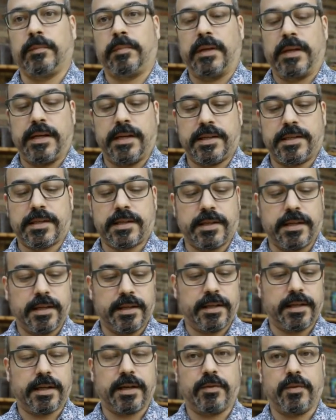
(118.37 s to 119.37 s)
place
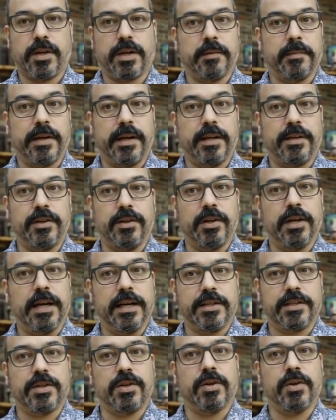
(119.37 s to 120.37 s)
that I recommend you
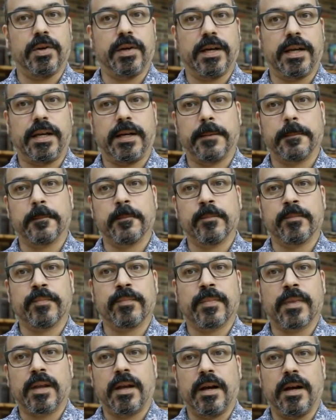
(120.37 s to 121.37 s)
guys go and
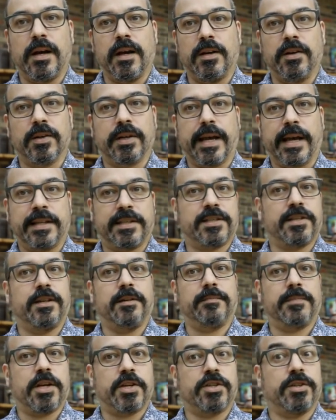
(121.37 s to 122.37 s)
look at
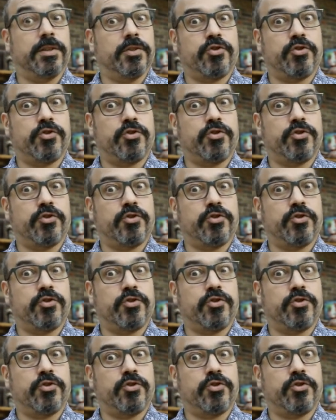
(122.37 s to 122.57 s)
some National